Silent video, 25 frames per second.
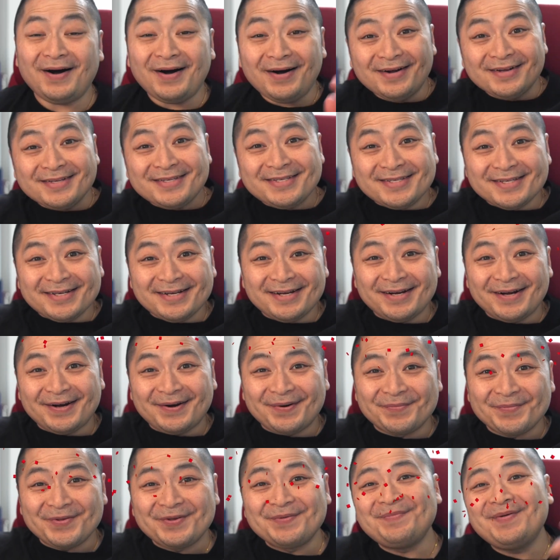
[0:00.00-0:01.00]

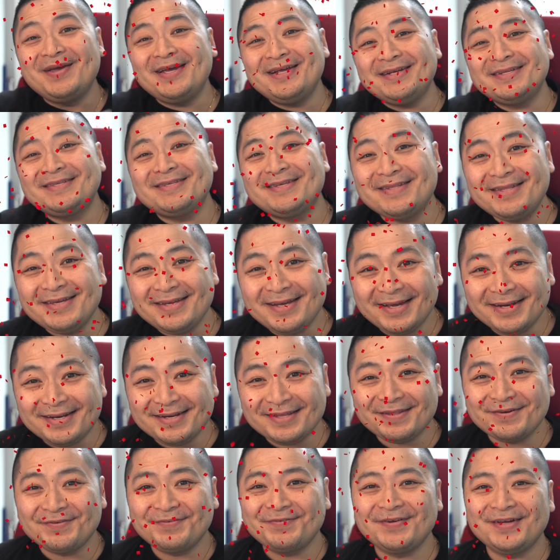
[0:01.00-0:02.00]
Awesome! You made it to the end
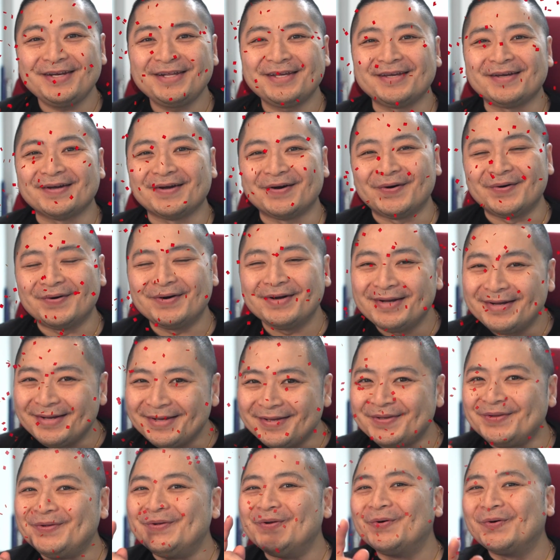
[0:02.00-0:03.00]
of the video.
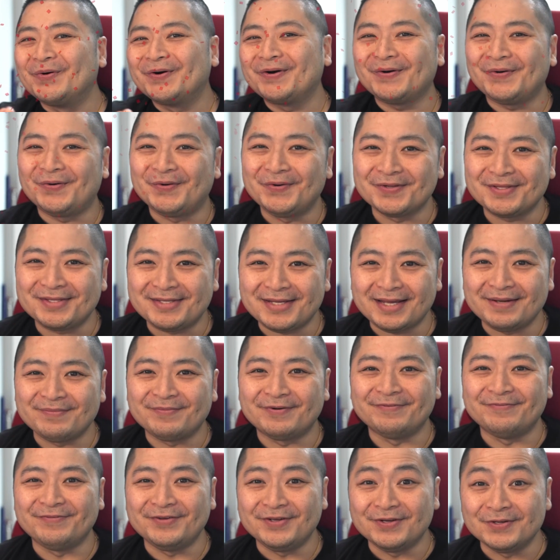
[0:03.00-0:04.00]
Your old
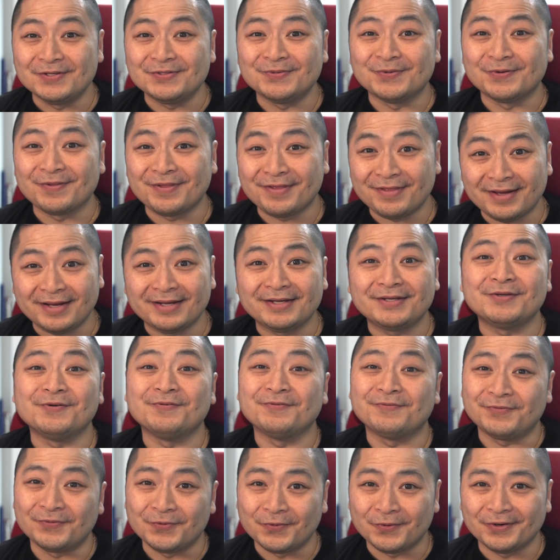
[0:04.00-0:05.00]
table views will thank you
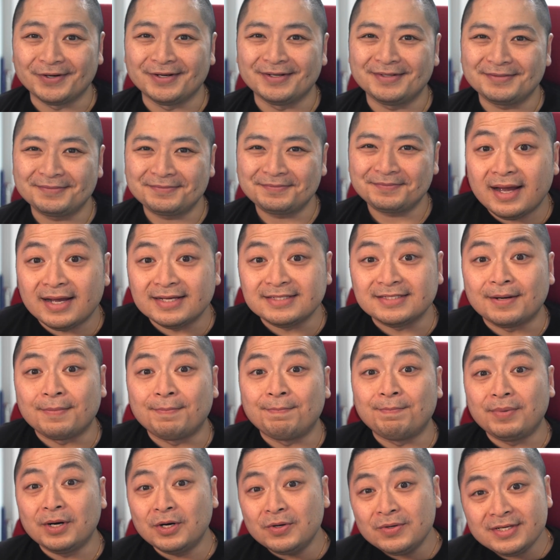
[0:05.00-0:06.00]
for it. As a
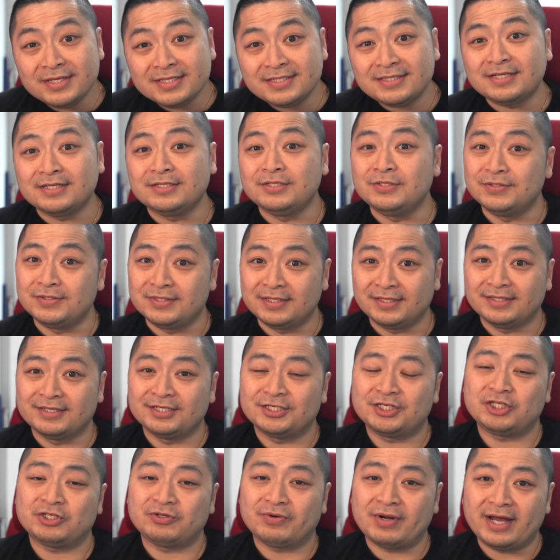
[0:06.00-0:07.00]
bonus to using this
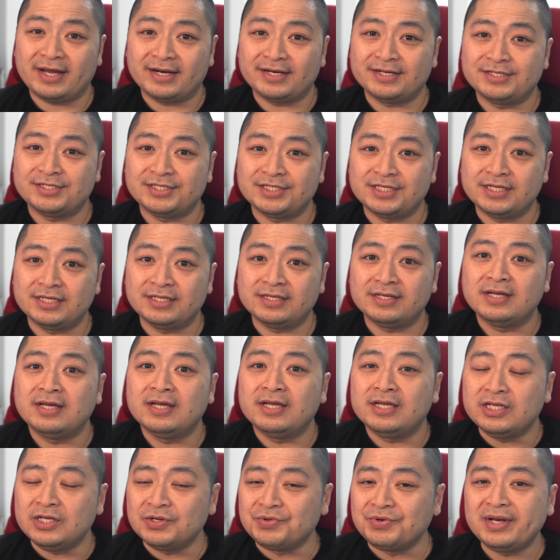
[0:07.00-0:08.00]
strategy,
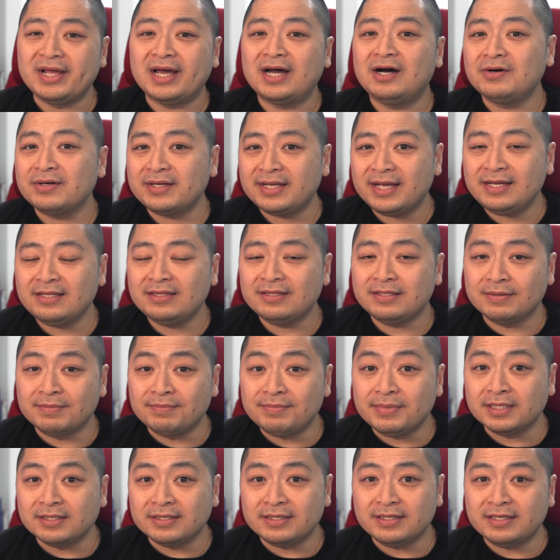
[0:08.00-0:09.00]
you now gain the
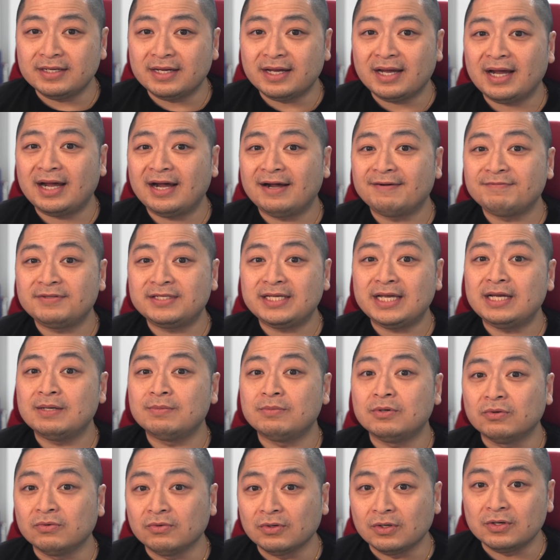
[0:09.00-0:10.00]
ability to have
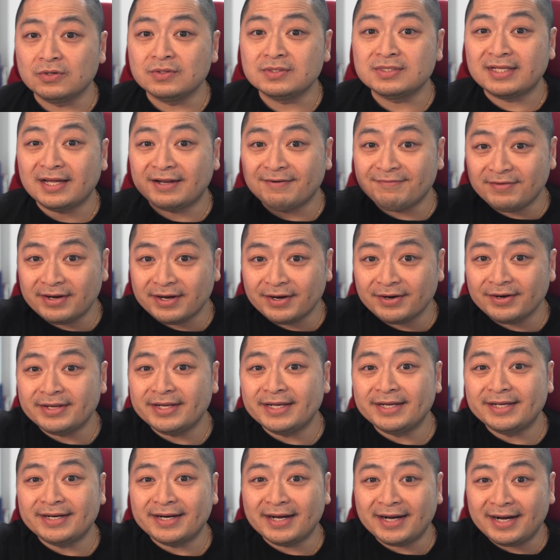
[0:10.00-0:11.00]
table rows that
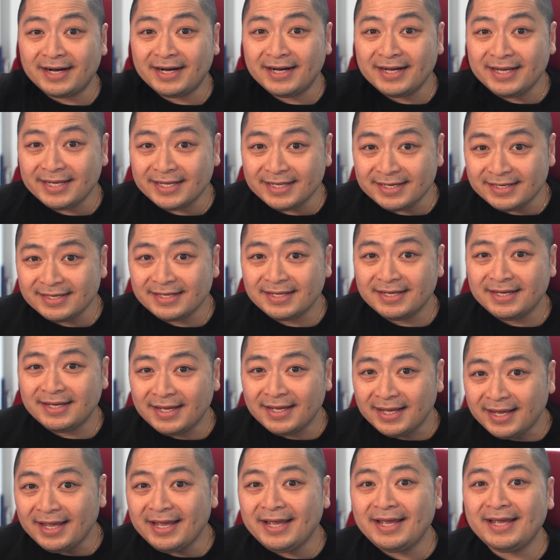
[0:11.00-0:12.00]
vary in height
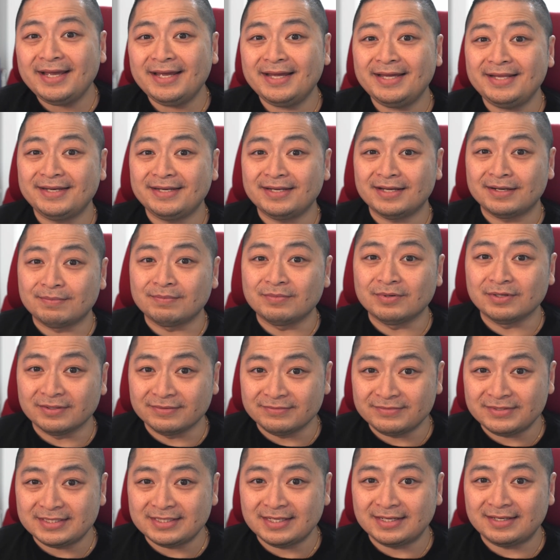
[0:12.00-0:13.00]
and number
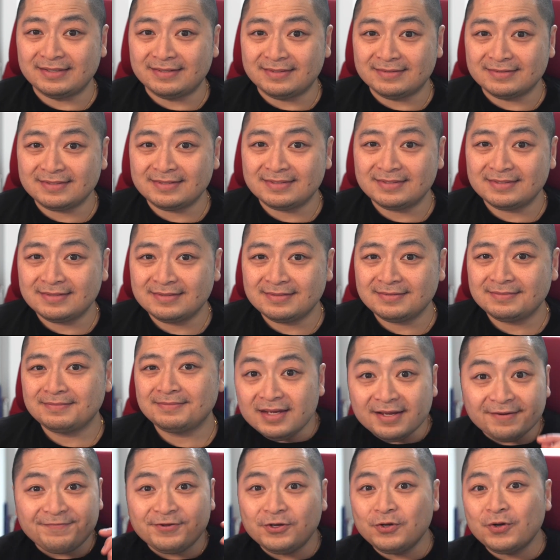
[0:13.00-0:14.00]
of cells.
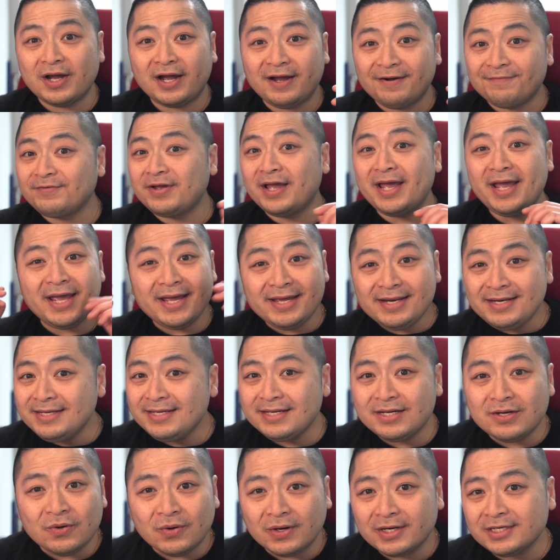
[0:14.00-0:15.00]
If you have
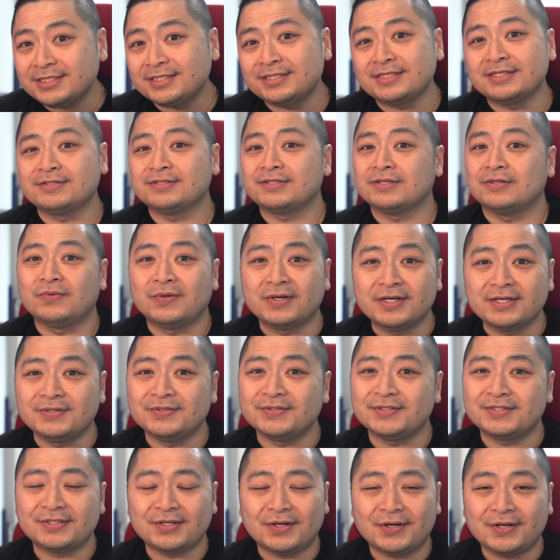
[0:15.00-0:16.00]
any questions on what you
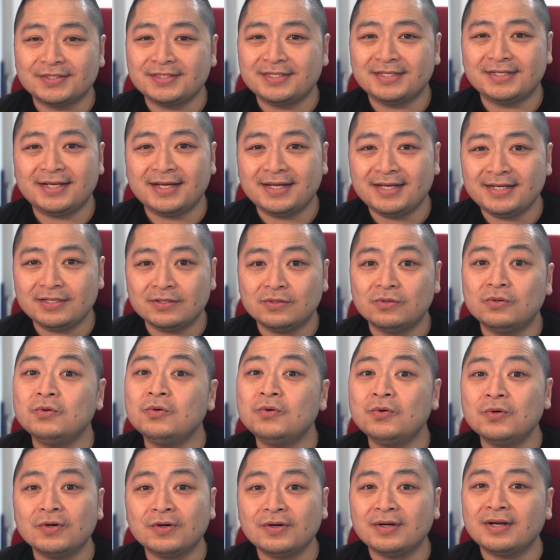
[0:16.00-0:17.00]
saw today
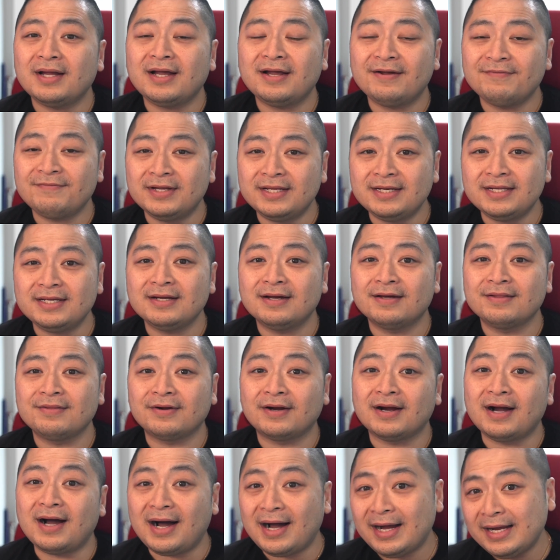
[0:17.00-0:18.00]
or have any
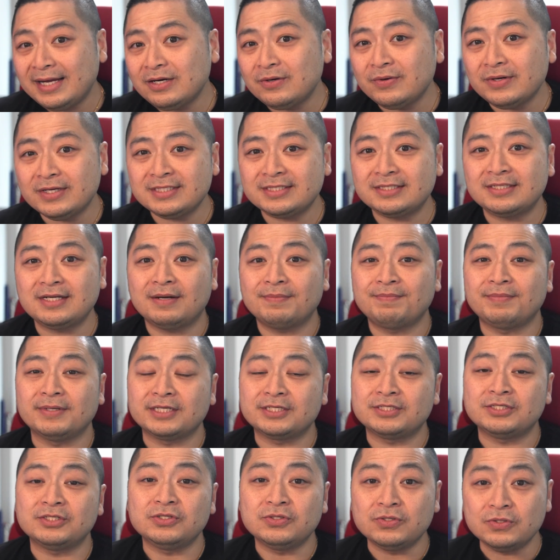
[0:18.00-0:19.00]
other iOS
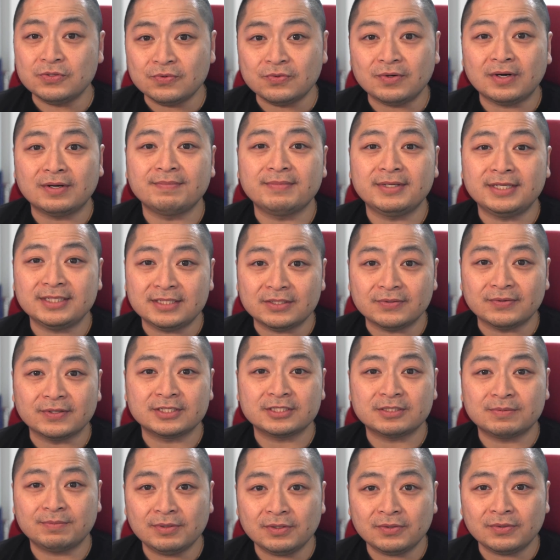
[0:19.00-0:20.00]
topics you want me to
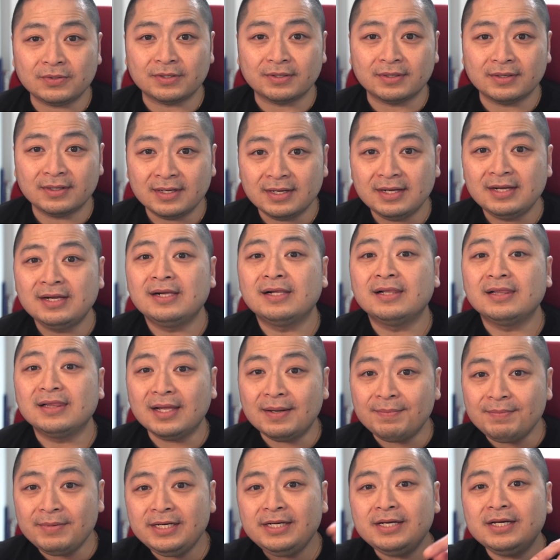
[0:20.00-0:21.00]
explore,
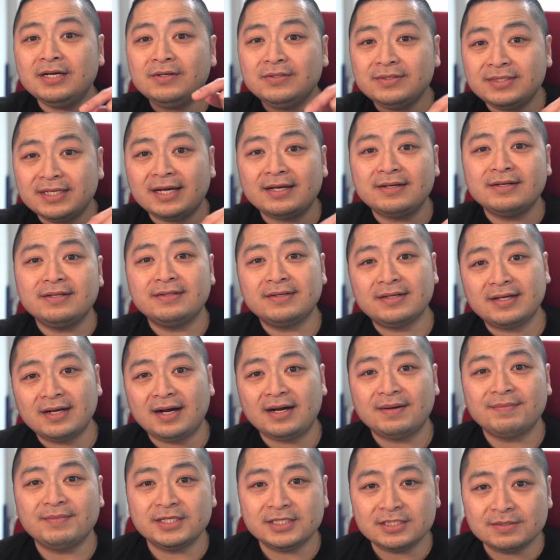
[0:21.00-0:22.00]
let me know down in the
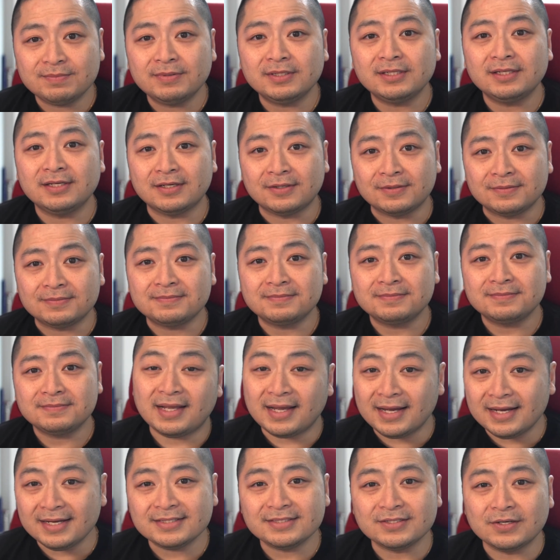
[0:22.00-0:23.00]
comments below.
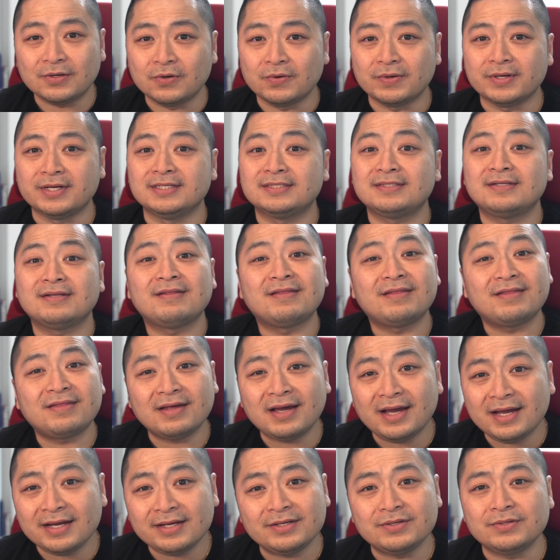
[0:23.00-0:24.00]
As always,
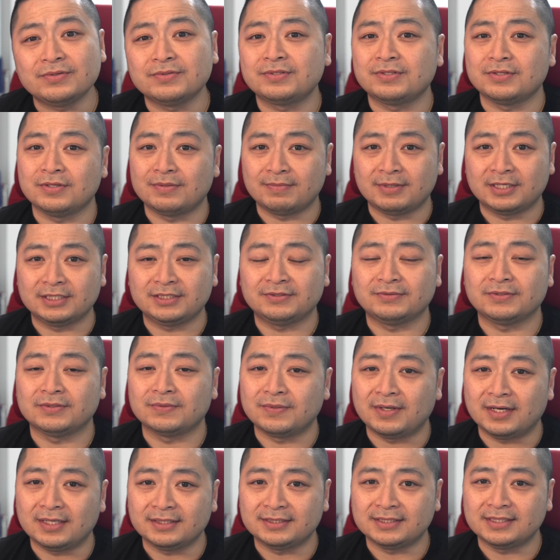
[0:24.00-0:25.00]
thank you so much for
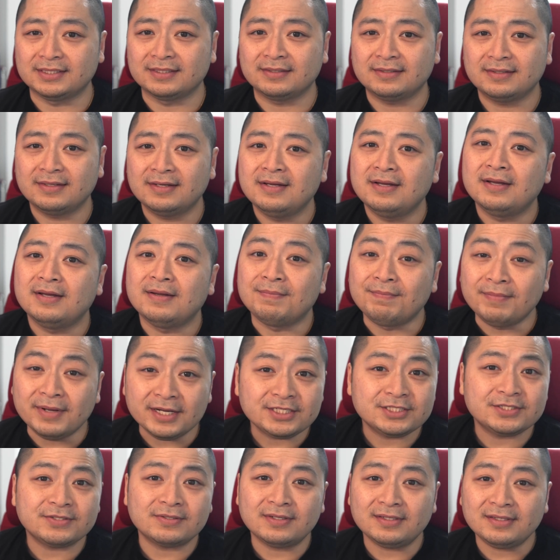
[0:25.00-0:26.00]
watching. Make
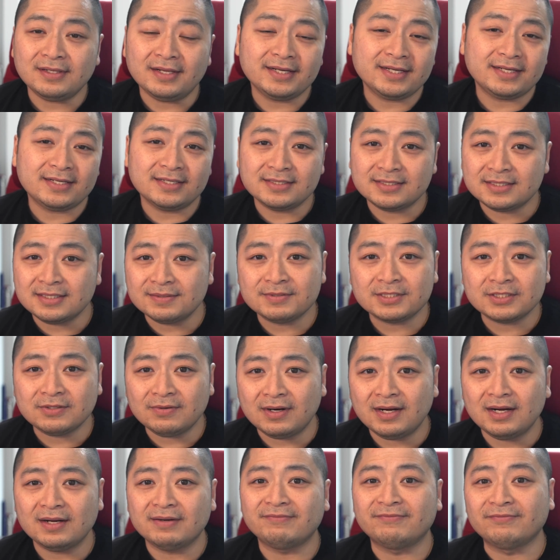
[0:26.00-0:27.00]
sure to like and
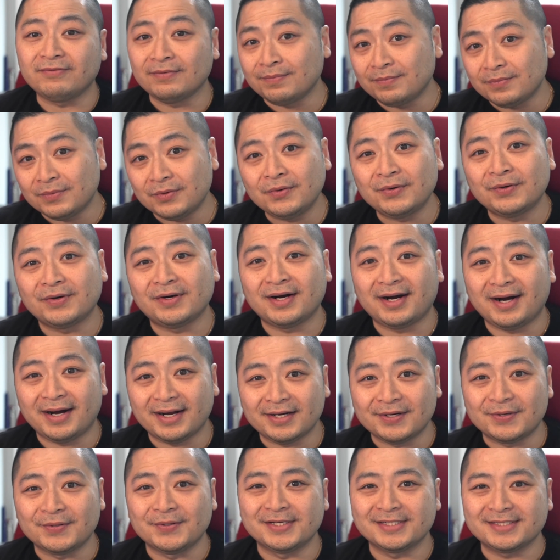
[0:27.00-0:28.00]
subscribe for more
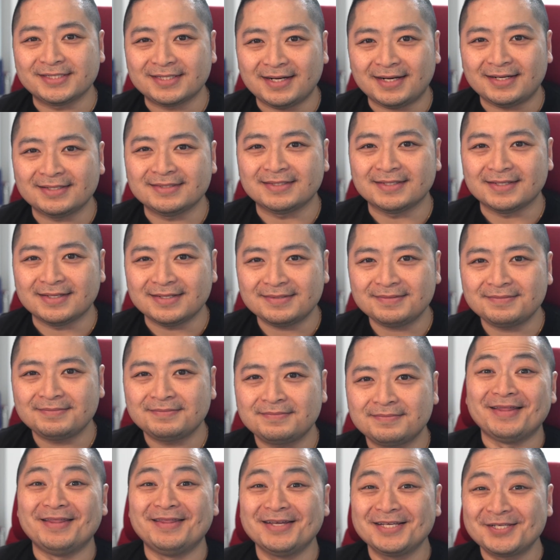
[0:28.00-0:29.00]
iOS content.
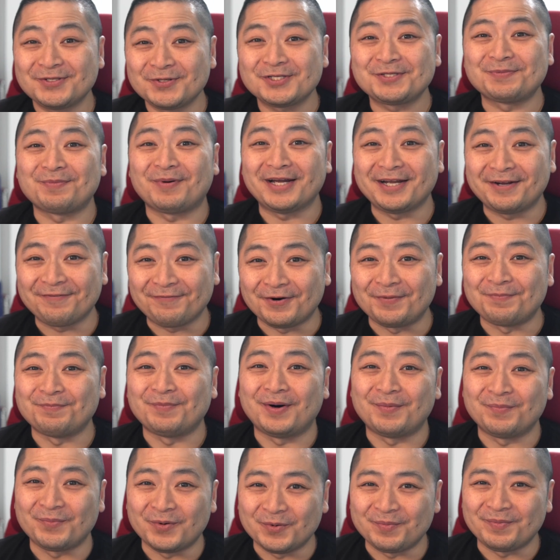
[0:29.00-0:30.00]
This was Mike from
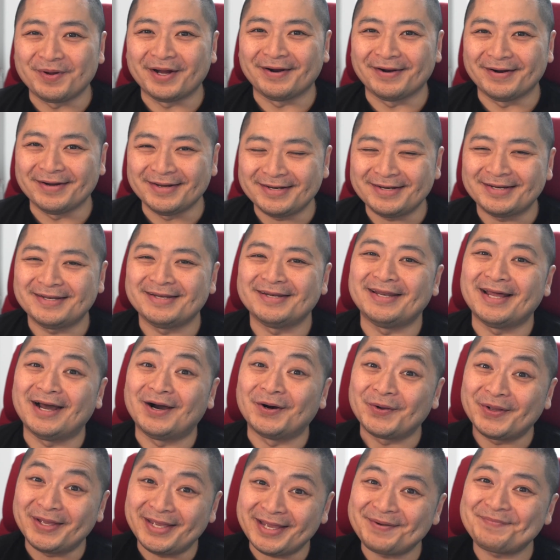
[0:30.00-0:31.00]
BumbleParrot.
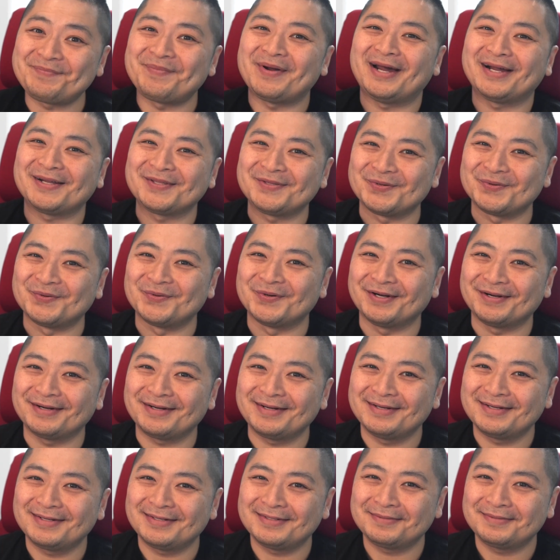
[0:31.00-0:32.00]
Now get back to work.